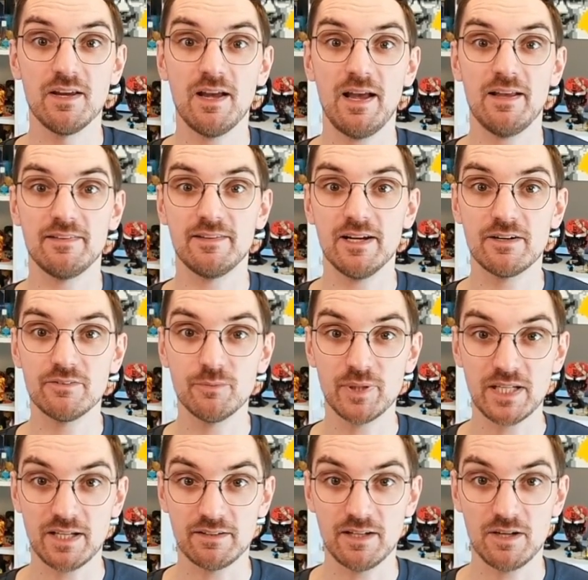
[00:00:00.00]
and there we
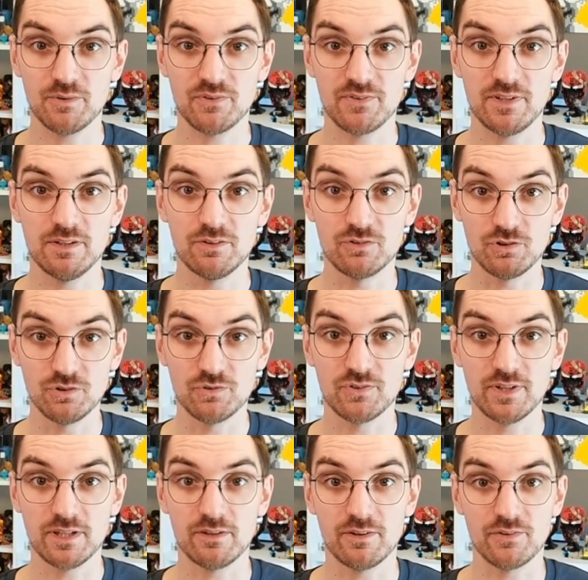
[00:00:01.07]
can now see the 2
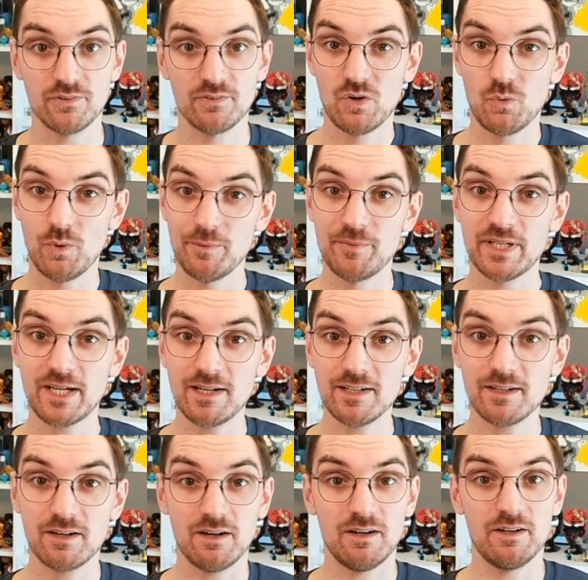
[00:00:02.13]
stickers. When we
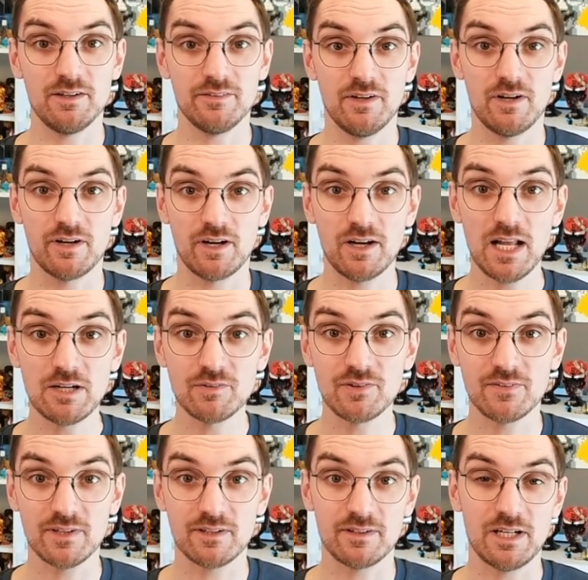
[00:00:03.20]
click on our cloud
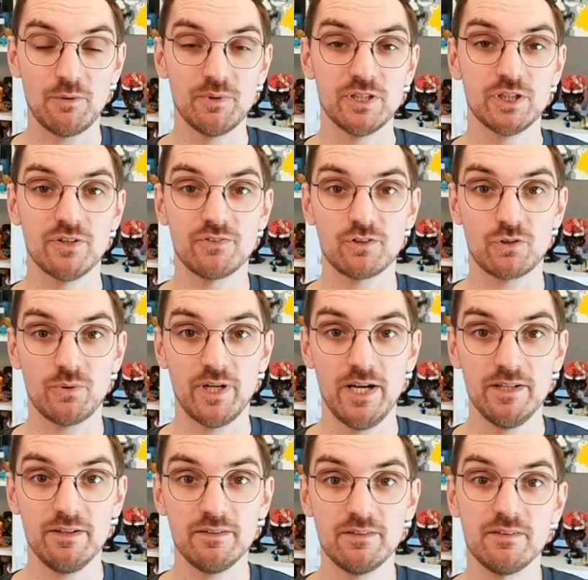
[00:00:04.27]
sticker that we just
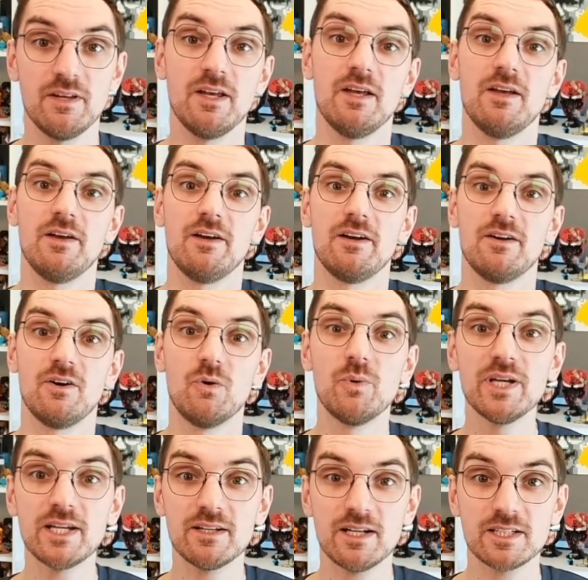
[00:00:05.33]
created, we
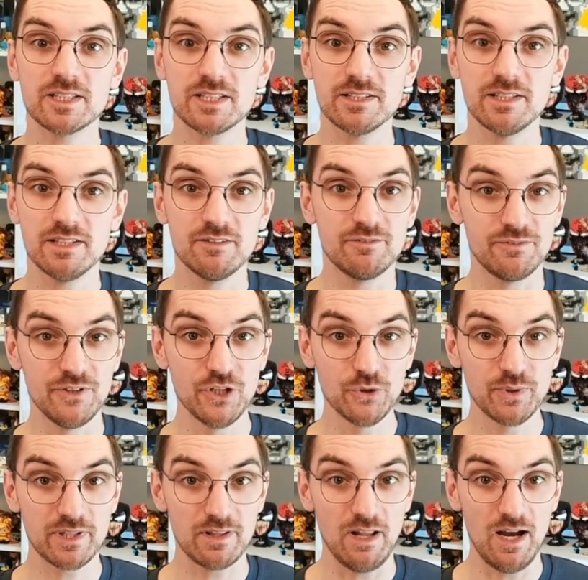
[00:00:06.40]
can actually view
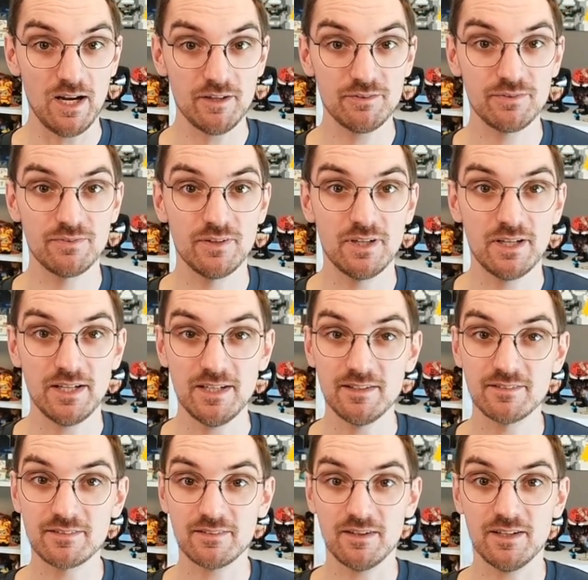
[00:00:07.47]
it live
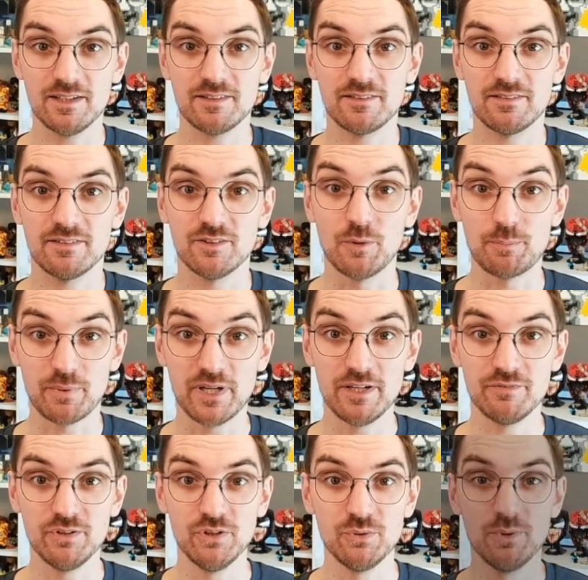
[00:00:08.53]
inside the
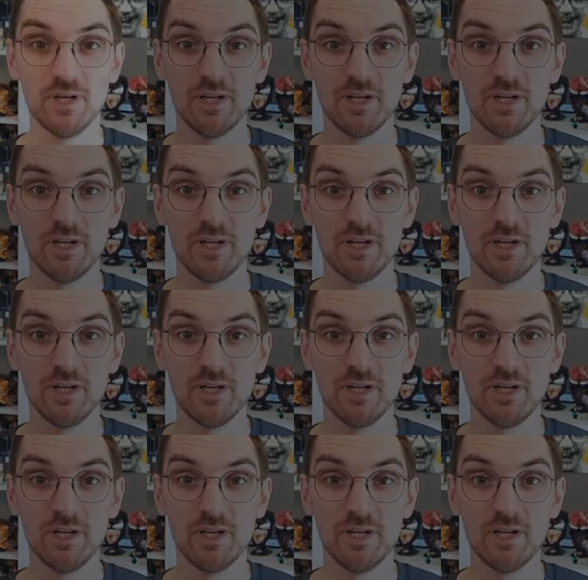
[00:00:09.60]
preview.